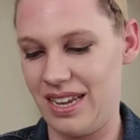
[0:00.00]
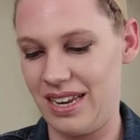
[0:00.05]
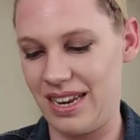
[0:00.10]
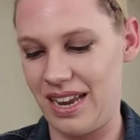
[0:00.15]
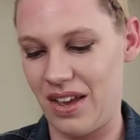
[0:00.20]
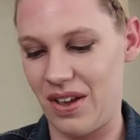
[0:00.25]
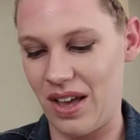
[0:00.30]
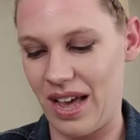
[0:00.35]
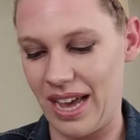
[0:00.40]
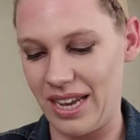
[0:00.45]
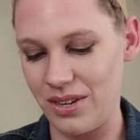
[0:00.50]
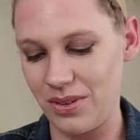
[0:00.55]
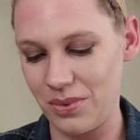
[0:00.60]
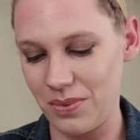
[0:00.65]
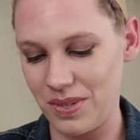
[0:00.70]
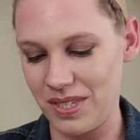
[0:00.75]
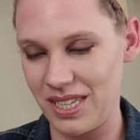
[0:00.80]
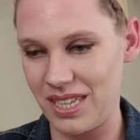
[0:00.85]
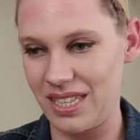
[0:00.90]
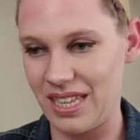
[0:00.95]
Now, I don't
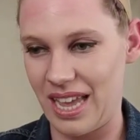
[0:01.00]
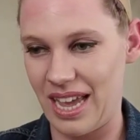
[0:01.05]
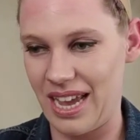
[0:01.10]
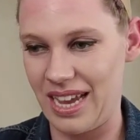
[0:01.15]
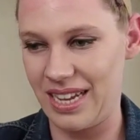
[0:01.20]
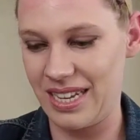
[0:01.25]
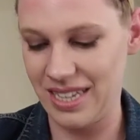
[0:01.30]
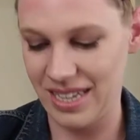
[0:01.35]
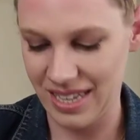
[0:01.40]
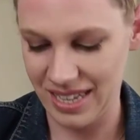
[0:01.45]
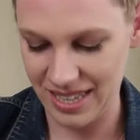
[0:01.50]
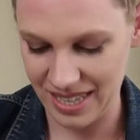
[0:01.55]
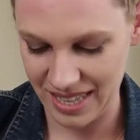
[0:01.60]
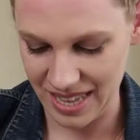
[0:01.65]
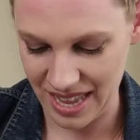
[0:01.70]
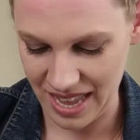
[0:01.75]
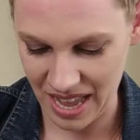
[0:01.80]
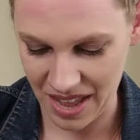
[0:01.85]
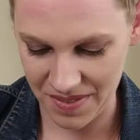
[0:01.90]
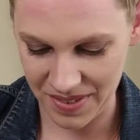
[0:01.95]
really like
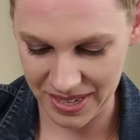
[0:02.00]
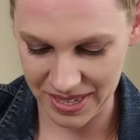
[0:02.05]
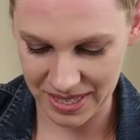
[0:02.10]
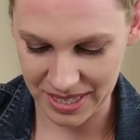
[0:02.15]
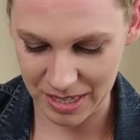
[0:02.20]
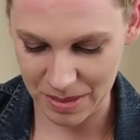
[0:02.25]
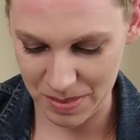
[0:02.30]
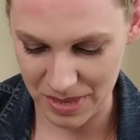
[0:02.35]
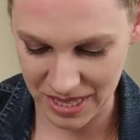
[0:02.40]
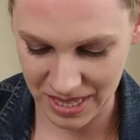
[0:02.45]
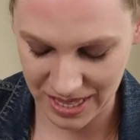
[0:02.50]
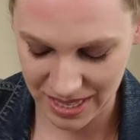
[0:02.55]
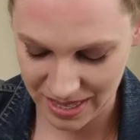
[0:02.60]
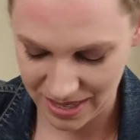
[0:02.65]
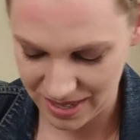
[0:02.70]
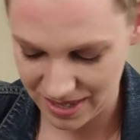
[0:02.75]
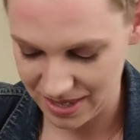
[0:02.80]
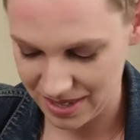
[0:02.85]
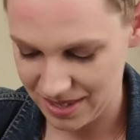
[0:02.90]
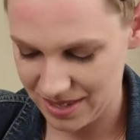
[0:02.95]
having some of
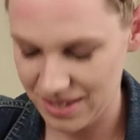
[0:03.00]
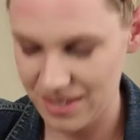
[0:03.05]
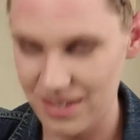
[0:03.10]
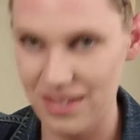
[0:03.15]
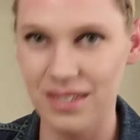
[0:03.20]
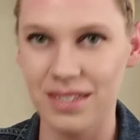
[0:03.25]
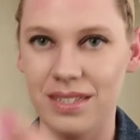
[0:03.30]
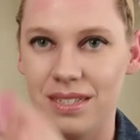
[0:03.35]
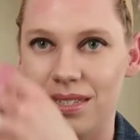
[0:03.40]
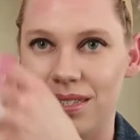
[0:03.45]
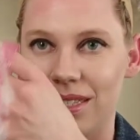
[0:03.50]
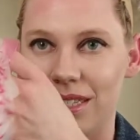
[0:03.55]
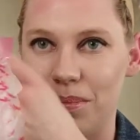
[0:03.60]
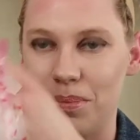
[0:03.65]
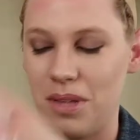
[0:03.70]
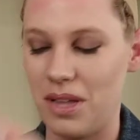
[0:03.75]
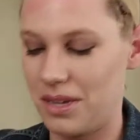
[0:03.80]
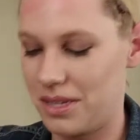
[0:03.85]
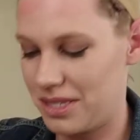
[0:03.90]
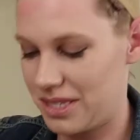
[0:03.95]
this
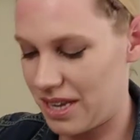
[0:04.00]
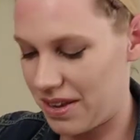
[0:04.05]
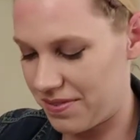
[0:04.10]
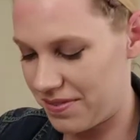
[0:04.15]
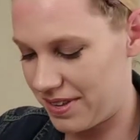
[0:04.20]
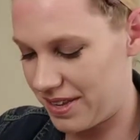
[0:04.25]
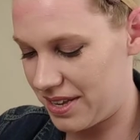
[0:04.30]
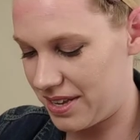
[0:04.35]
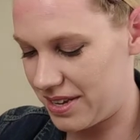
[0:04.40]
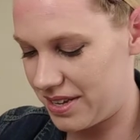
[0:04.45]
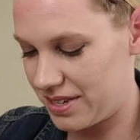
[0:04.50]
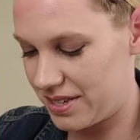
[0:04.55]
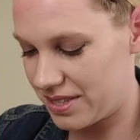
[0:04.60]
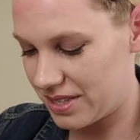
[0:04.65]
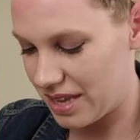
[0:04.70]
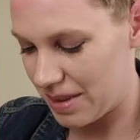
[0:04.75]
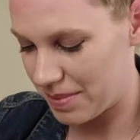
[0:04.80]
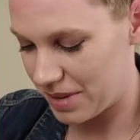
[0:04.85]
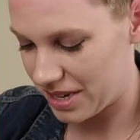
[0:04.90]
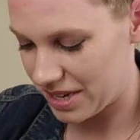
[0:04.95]
Ziploc stuff here,
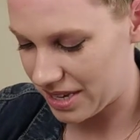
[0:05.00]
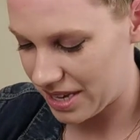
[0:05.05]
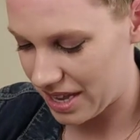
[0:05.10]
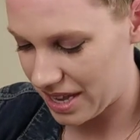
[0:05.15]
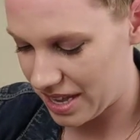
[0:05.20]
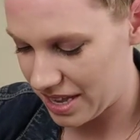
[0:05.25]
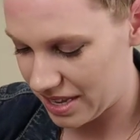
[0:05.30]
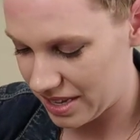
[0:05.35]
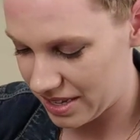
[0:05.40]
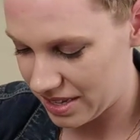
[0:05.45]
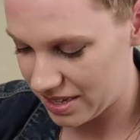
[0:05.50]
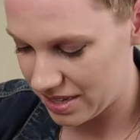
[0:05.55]
so I'm going to cut